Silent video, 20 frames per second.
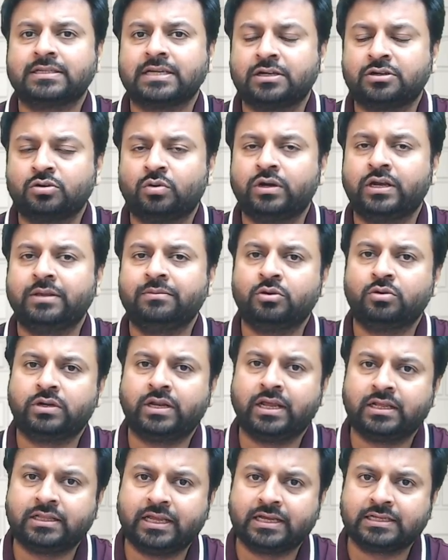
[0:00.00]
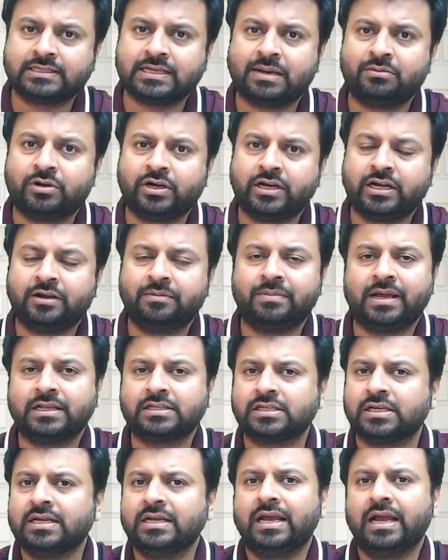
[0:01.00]
I told him, you take the exam oriented batch
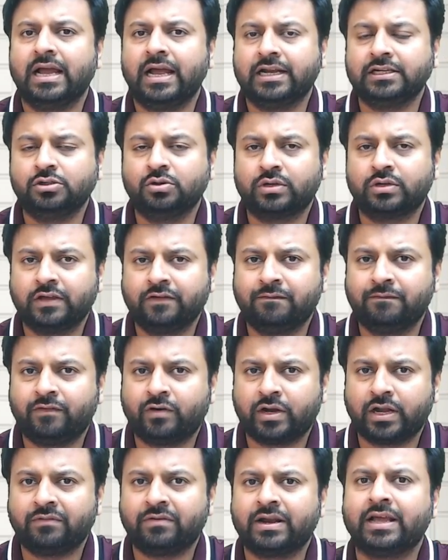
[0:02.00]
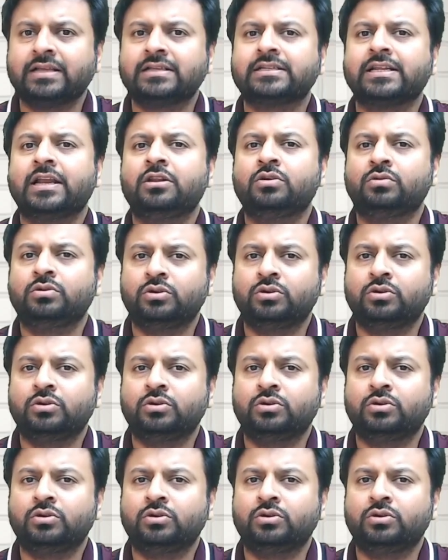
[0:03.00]
and you give whatever I tell you,